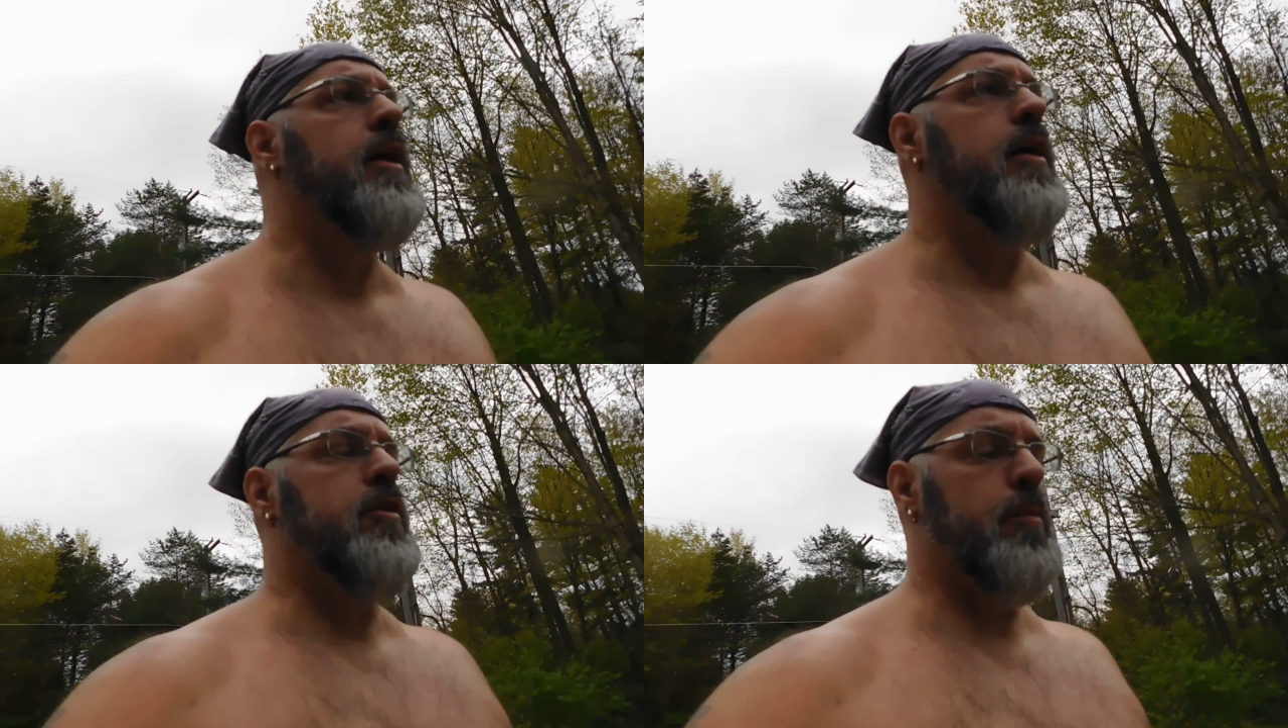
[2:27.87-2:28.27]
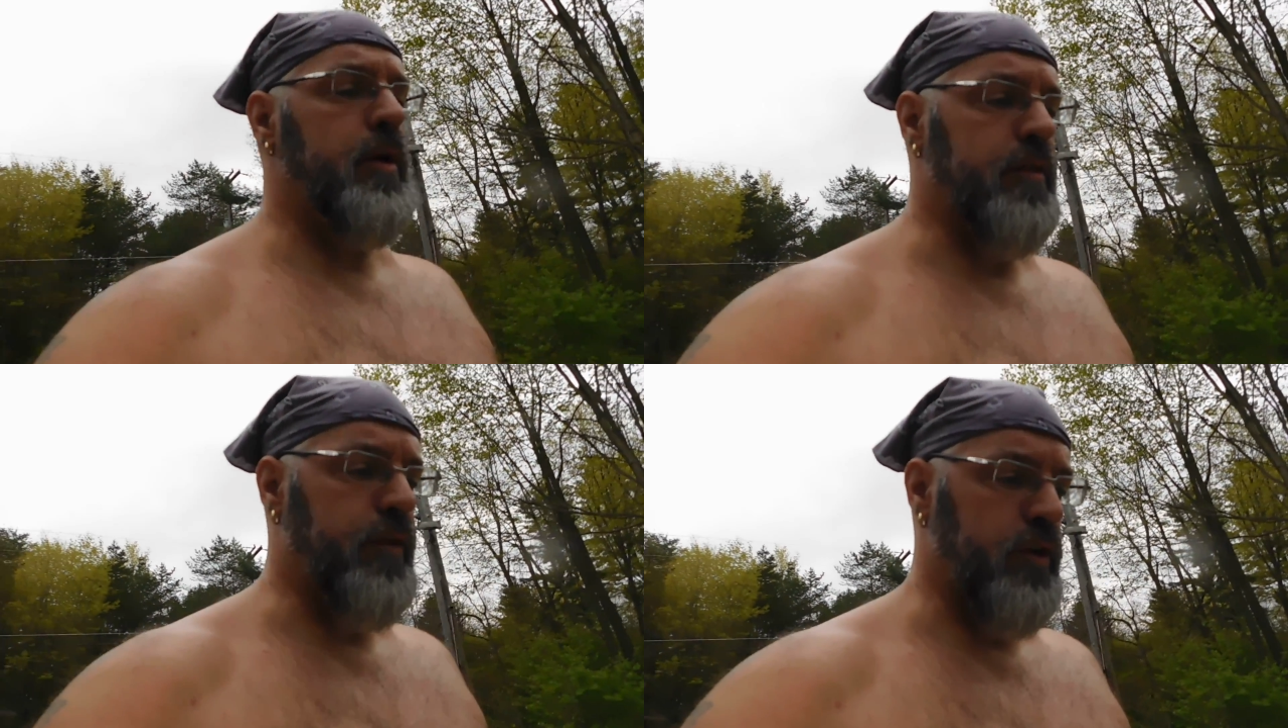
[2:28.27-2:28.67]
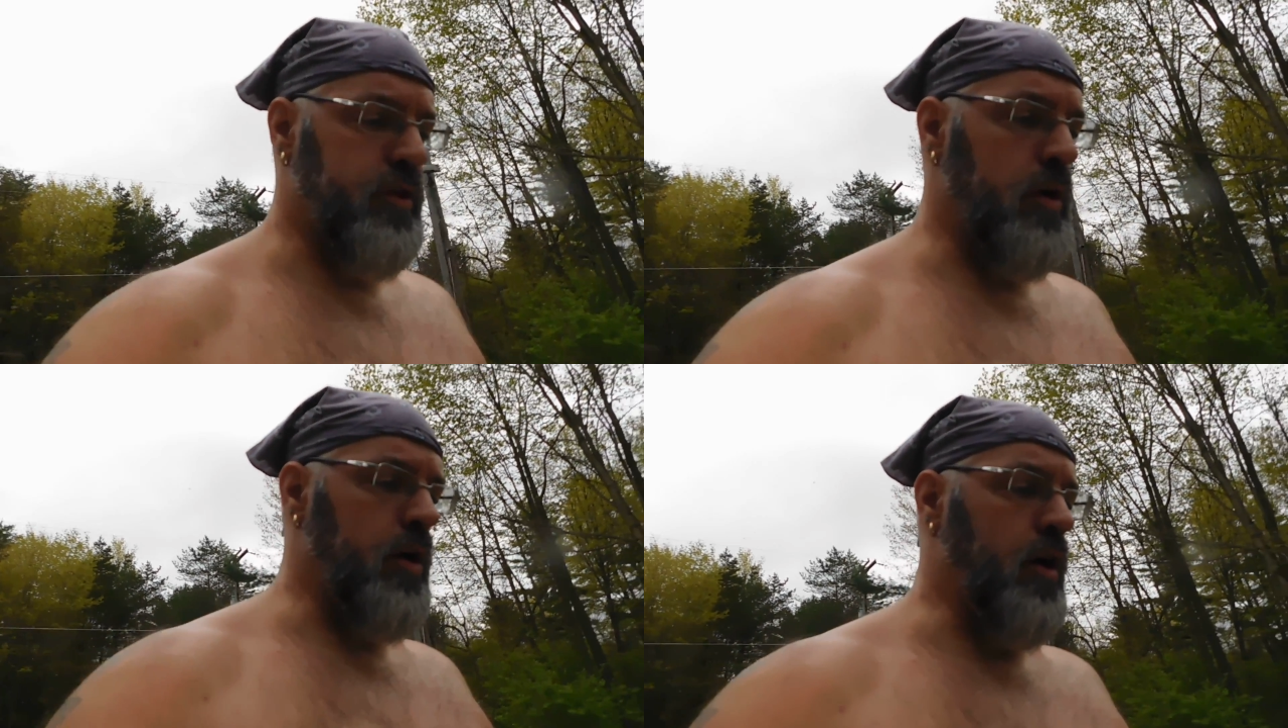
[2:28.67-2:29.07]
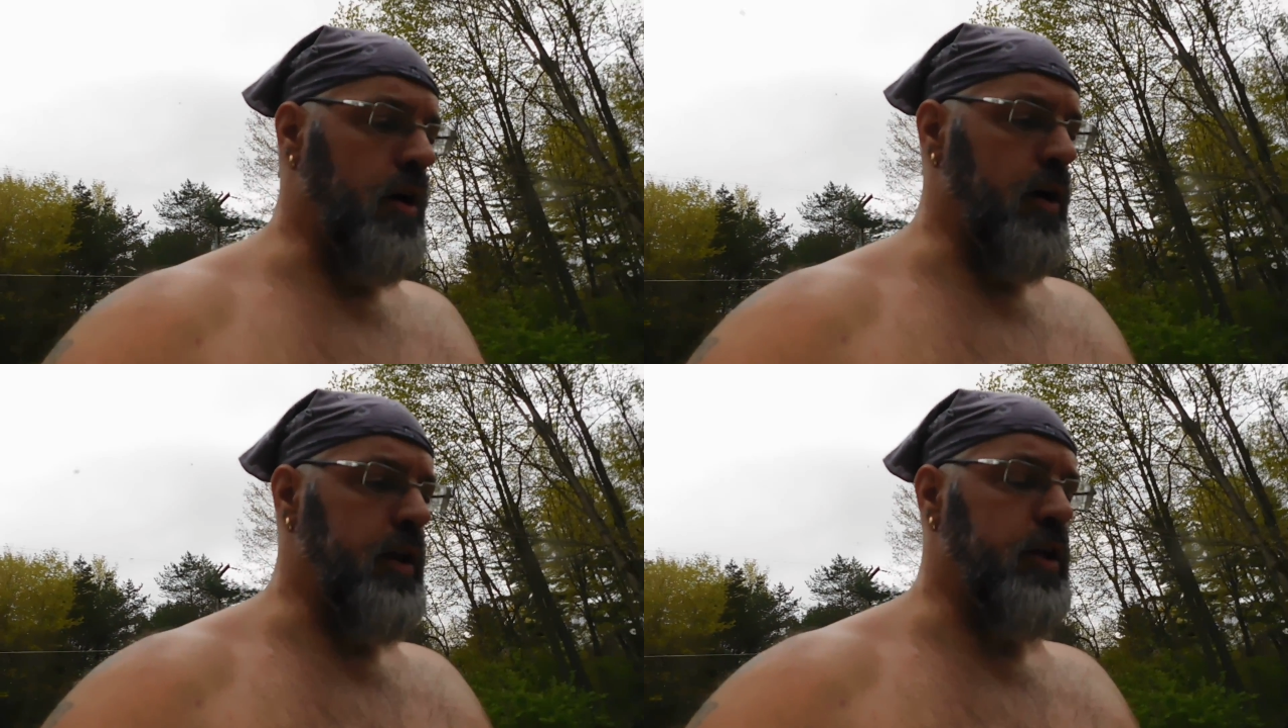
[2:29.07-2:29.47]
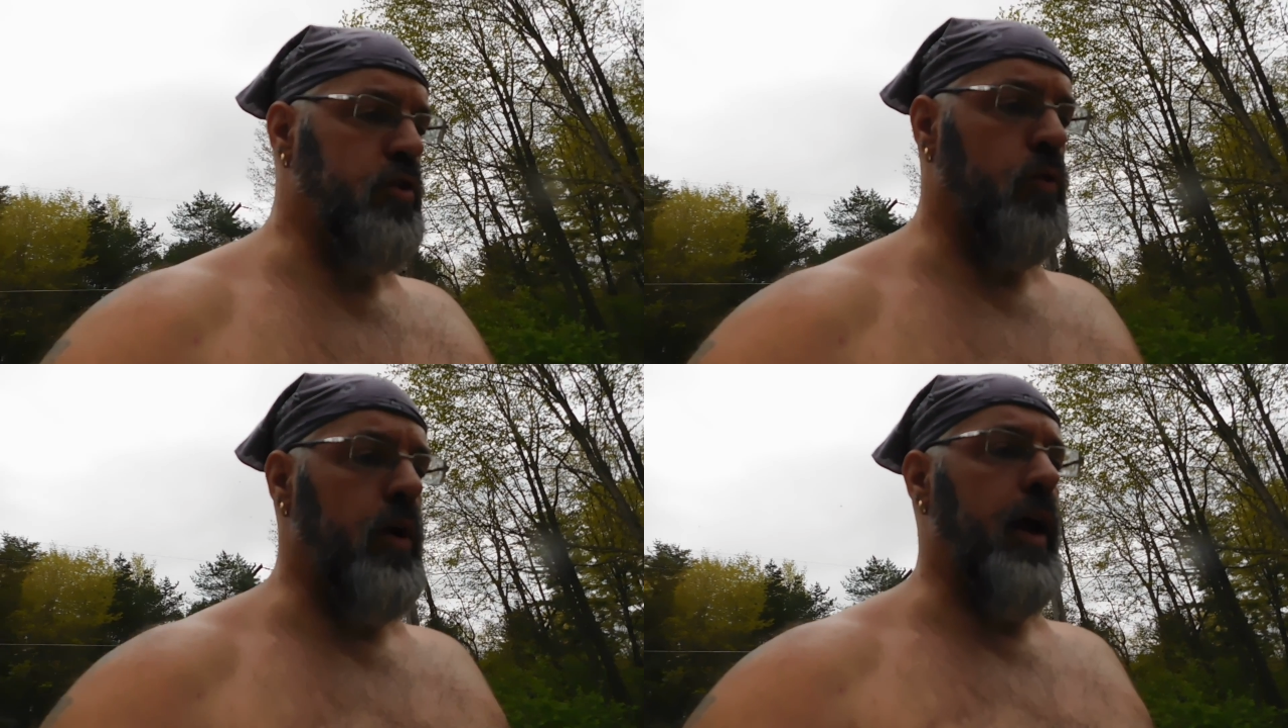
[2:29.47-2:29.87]
it's gonna be your first uh,
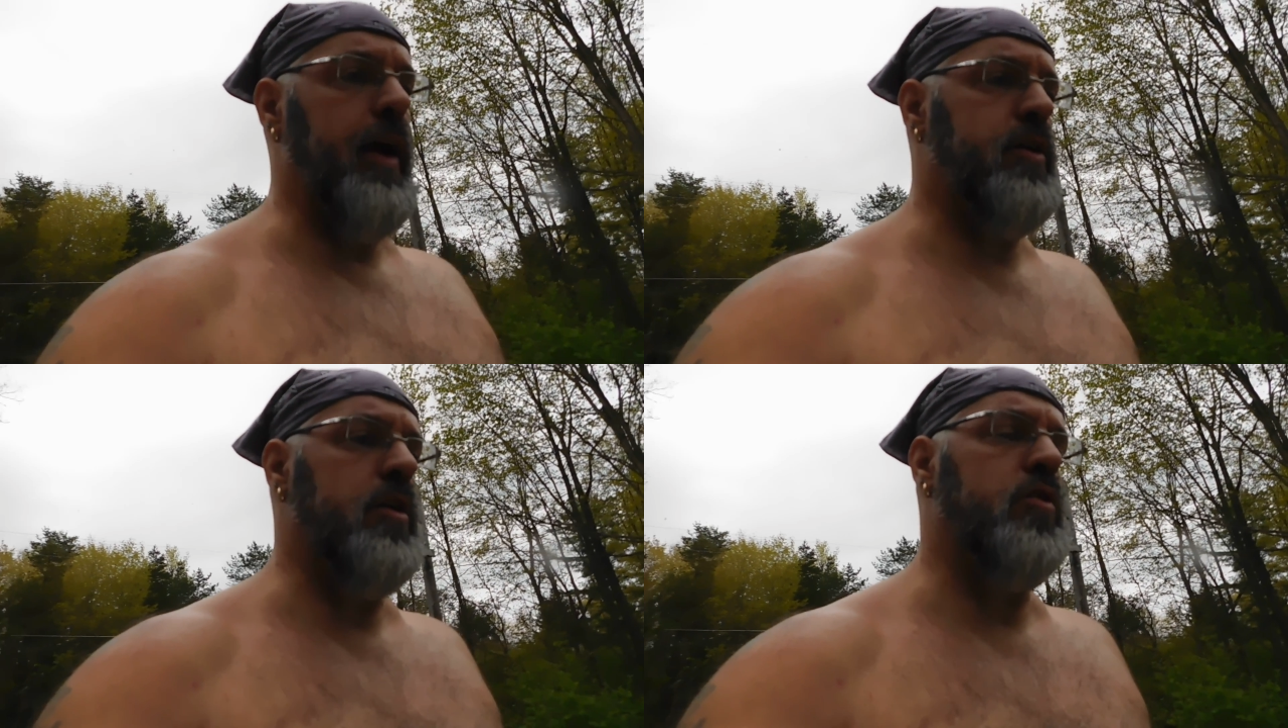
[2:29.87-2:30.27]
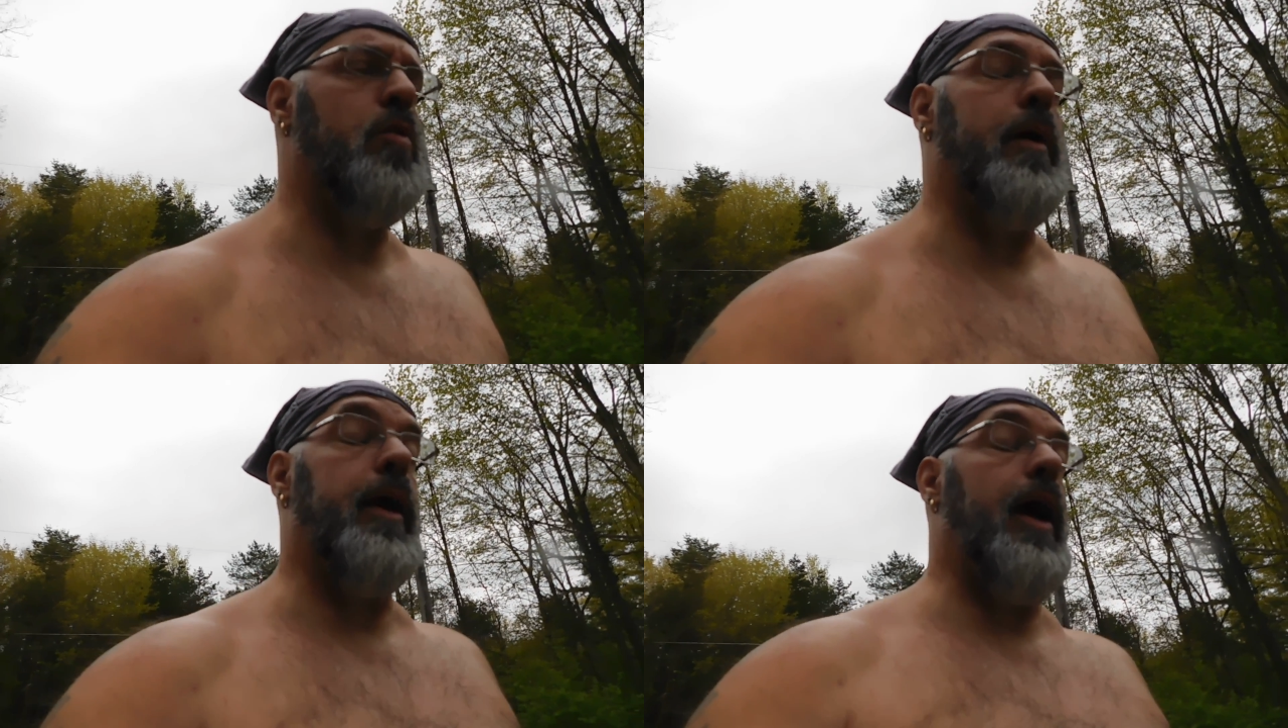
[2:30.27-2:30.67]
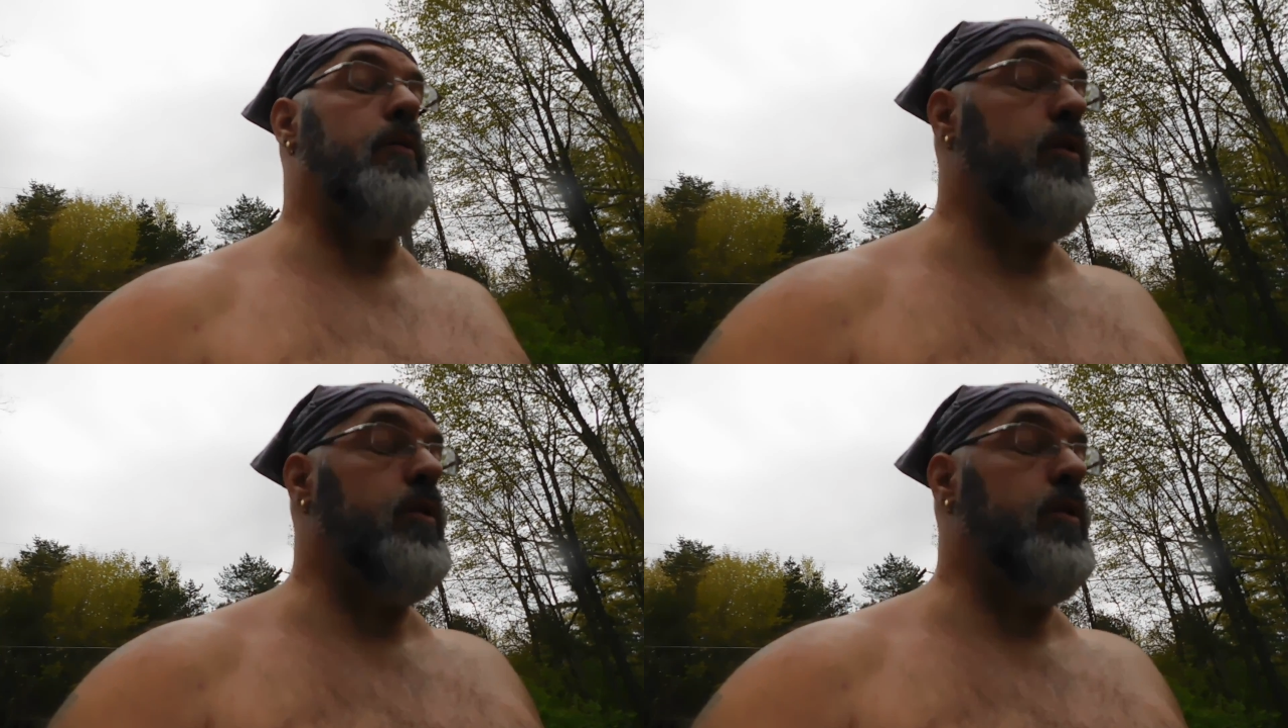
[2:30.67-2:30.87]
initial reaction is oh my god